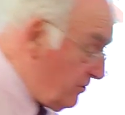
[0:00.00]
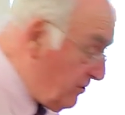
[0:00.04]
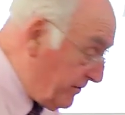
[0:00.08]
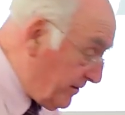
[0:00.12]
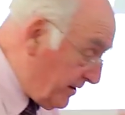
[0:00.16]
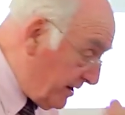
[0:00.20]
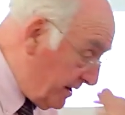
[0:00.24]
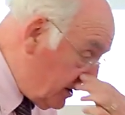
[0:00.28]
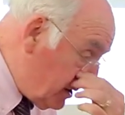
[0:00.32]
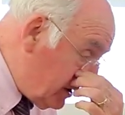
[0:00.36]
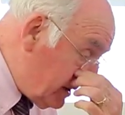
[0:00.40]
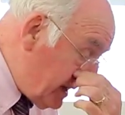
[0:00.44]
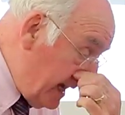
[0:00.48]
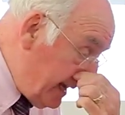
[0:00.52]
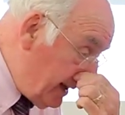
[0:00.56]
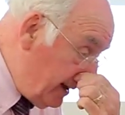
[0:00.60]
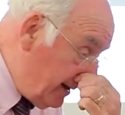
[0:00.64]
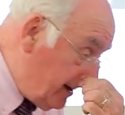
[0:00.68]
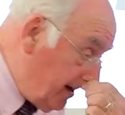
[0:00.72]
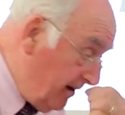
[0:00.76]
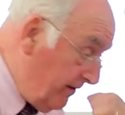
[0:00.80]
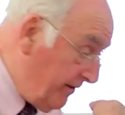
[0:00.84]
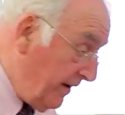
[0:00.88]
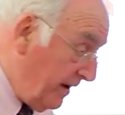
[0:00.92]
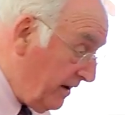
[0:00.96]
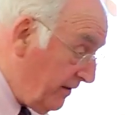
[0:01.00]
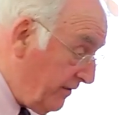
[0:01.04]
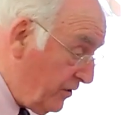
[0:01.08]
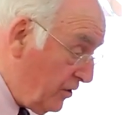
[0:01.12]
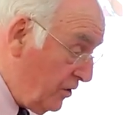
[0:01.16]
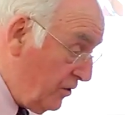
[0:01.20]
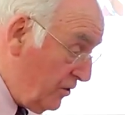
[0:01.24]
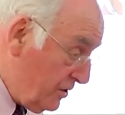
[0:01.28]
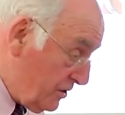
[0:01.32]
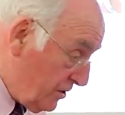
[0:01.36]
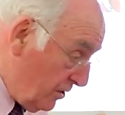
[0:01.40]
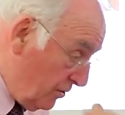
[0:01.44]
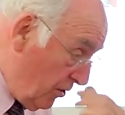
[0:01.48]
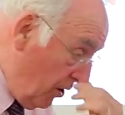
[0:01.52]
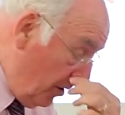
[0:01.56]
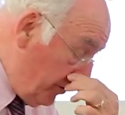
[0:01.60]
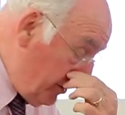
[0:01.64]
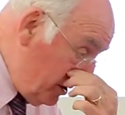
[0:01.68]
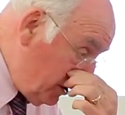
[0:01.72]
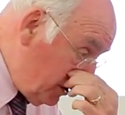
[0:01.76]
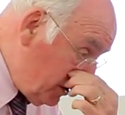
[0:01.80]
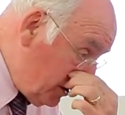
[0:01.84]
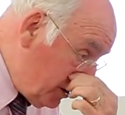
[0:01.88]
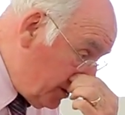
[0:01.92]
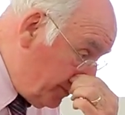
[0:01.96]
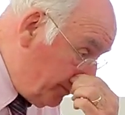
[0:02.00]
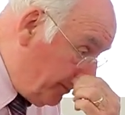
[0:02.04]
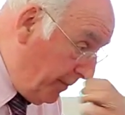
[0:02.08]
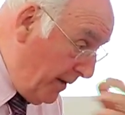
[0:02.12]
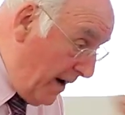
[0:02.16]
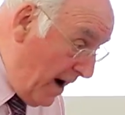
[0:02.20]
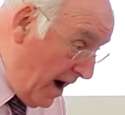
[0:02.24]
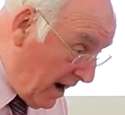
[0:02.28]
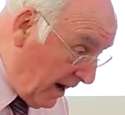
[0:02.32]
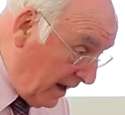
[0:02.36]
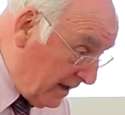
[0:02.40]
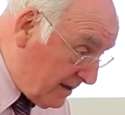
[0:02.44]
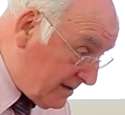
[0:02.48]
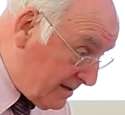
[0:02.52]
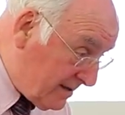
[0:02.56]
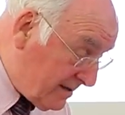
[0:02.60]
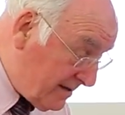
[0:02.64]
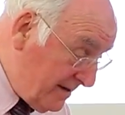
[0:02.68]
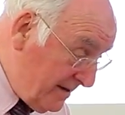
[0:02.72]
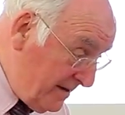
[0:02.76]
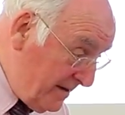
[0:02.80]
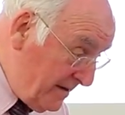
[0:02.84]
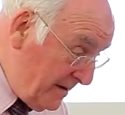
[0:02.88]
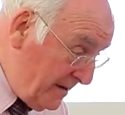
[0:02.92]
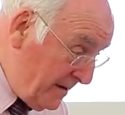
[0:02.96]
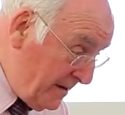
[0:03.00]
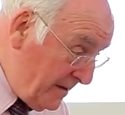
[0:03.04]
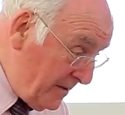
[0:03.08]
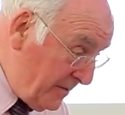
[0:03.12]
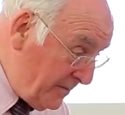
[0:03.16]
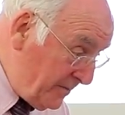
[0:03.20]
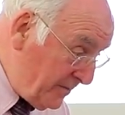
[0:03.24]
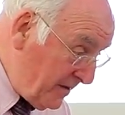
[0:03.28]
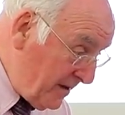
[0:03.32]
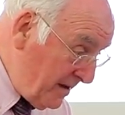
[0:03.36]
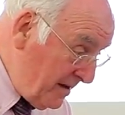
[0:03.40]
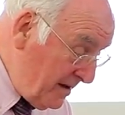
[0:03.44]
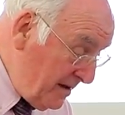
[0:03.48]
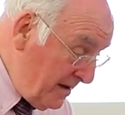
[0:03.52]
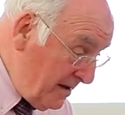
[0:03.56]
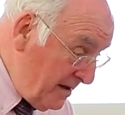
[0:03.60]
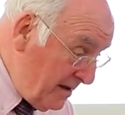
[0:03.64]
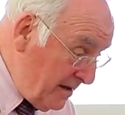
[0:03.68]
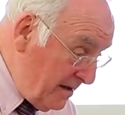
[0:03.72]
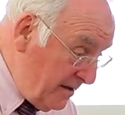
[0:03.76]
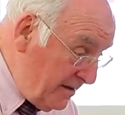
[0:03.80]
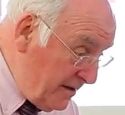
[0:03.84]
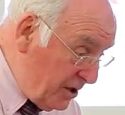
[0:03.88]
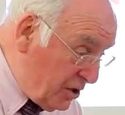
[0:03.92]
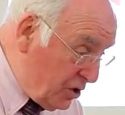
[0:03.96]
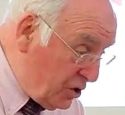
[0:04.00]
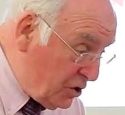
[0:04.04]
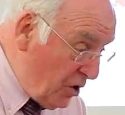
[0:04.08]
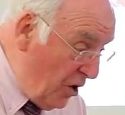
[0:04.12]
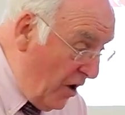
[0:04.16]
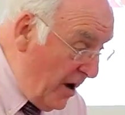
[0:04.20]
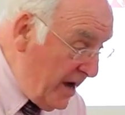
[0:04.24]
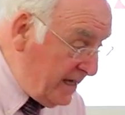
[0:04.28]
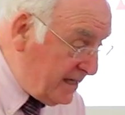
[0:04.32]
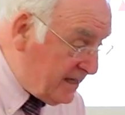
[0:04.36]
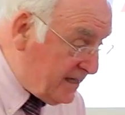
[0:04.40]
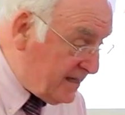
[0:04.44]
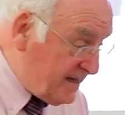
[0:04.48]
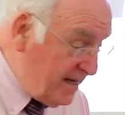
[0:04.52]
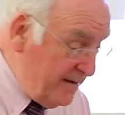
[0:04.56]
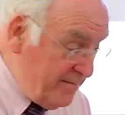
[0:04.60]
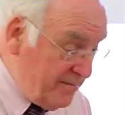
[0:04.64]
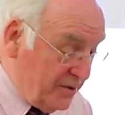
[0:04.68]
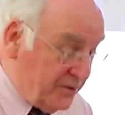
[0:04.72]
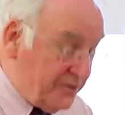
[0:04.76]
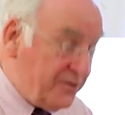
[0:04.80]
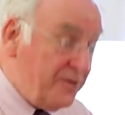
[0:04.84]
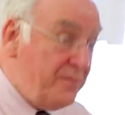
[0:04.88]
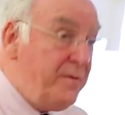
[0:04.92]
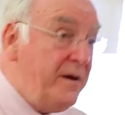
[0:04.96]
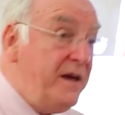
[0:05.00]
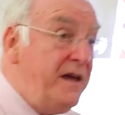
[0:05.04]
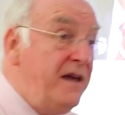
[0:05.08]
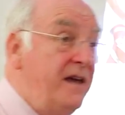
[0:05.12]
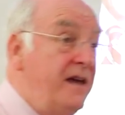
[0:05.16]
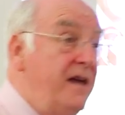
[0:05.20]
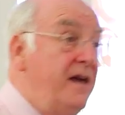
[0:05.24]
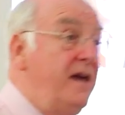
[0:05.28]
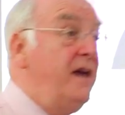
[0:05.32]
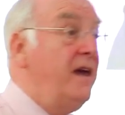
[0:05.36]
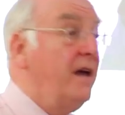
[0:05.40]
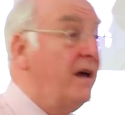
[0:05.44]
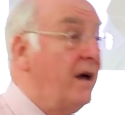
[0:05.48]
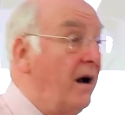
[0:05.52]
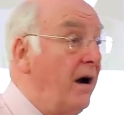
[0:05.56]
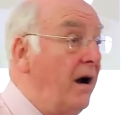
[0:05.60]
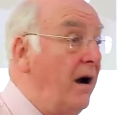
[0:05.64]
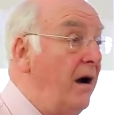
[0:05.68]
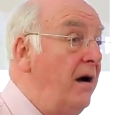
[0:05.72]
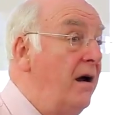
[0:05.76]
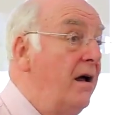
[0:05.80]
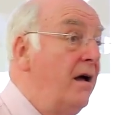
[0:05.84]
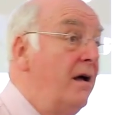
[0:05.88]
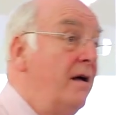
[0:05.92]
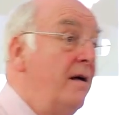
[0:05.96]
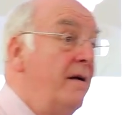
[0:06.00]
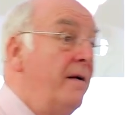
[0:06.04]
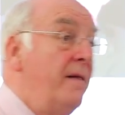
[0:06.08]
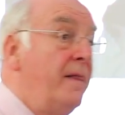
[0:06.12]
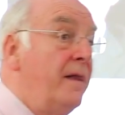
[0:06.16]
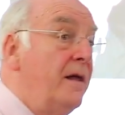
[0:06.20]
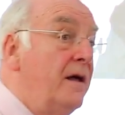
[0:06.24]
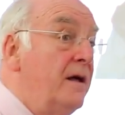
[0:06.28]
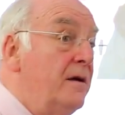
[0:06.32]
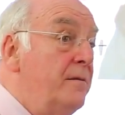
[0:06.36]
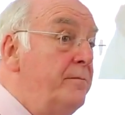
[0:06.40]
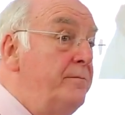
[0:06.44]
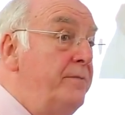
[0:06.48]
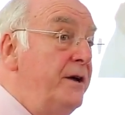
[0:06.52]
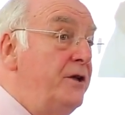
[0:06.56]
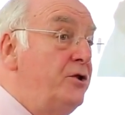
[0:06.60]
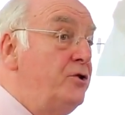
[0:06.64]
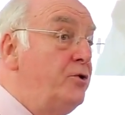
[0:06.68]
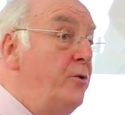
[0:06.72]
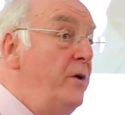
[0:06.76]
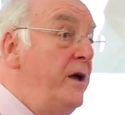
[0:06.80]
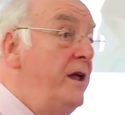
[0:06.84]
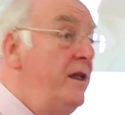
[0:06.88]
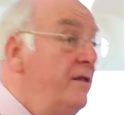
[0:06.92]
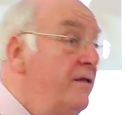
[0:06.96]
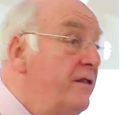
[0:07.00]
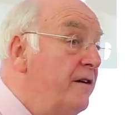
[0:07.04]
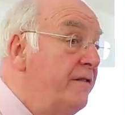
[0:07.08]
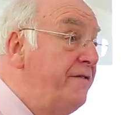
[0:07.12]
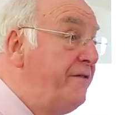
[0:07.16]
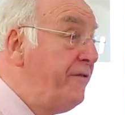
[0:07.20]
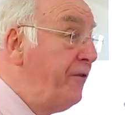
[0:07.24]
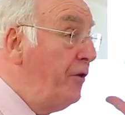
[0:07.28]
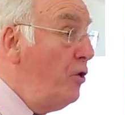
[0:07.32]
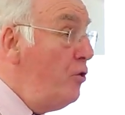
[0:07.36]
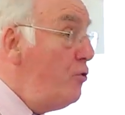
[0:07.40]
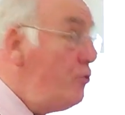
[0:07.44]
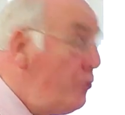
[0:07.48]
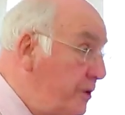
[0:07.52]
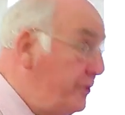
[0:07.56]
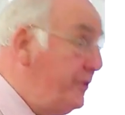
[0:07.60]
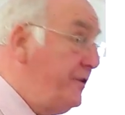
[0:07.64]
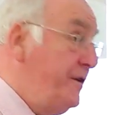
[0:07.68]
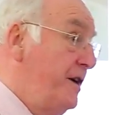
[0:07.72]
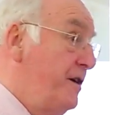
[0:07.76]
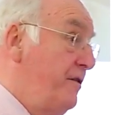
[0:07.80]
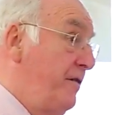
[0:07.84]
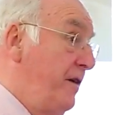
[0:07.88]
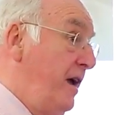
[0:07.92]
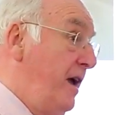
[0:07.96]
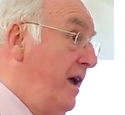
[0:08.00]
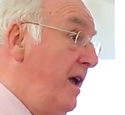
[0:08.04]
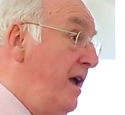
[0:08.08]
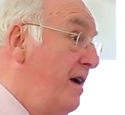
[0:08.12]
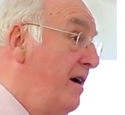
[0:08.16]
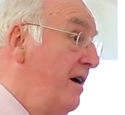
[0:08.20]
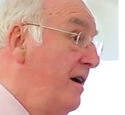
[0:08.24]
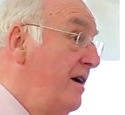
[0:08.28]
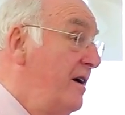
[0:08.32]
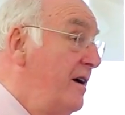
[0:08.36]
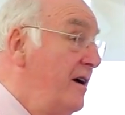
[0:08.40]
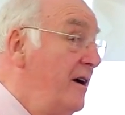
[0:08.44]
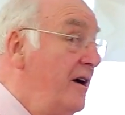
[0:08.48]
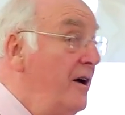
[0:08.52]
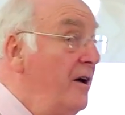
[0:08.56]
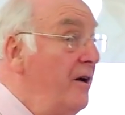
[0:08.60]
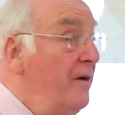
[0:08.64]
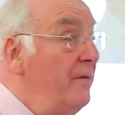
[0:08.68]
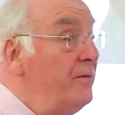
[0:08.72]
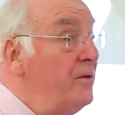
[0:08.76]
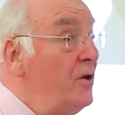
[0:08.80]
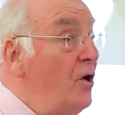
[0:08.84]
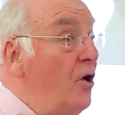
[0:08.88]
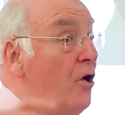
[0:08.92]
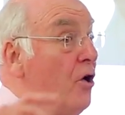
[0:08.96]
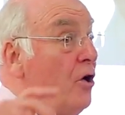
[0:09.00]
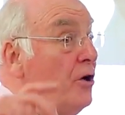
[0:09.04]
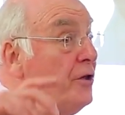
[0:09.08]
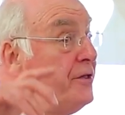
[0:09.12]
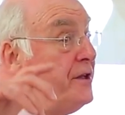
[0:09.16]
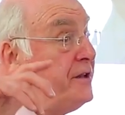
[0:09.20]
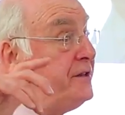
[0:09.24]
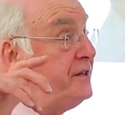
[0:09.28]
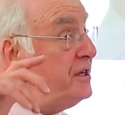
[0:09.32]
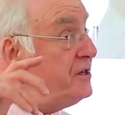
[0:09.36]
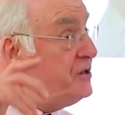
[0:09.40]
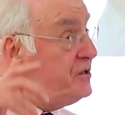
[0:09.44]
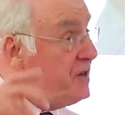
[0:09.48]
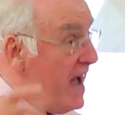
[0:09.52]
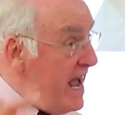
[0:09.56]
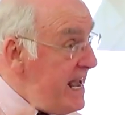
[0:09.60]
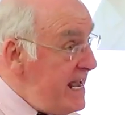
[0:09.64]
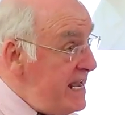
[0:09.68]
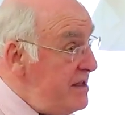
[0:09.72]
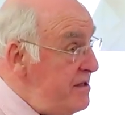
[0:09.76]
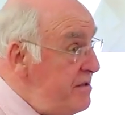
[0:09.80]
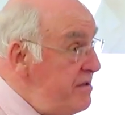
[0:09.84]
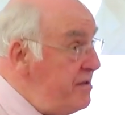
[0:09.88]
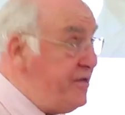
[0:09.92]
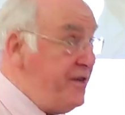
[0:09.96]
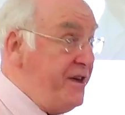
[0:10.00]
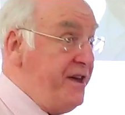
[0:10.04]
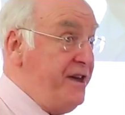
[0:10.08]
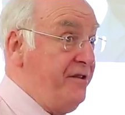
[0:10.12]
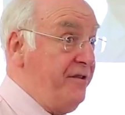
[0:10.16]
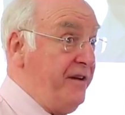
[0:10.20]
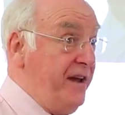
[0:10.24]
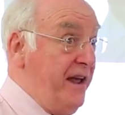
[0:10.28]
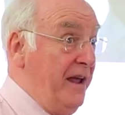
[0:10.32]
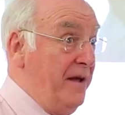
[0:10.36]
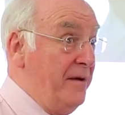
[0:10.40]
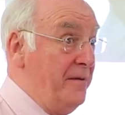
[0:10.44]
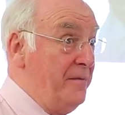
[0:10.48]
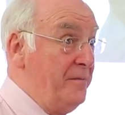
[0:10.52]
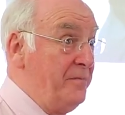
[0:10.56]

over his scientific views on origins, but the choice seems to be here between the fluke theory or the design theory.